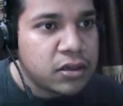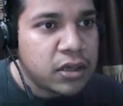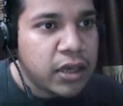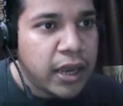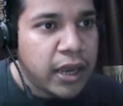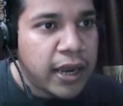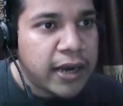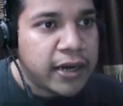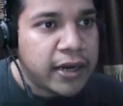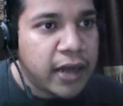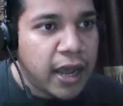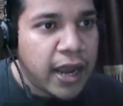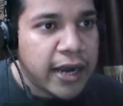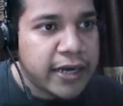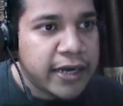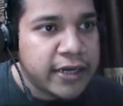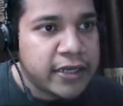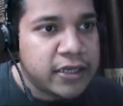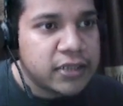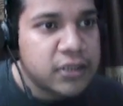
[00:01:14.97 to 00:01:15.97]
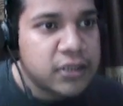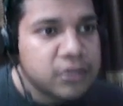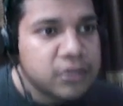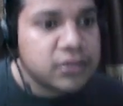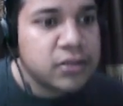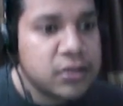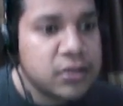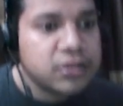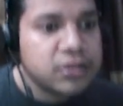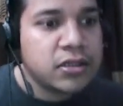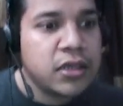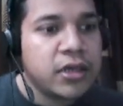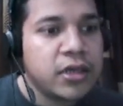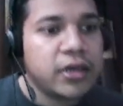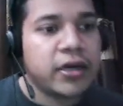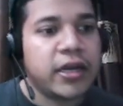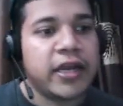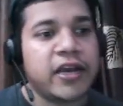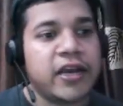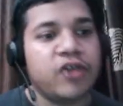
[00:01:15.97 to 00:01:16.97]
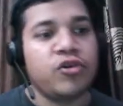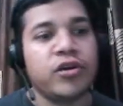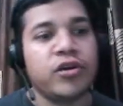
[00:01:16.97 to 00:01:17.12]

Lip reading: and ID. Clicking on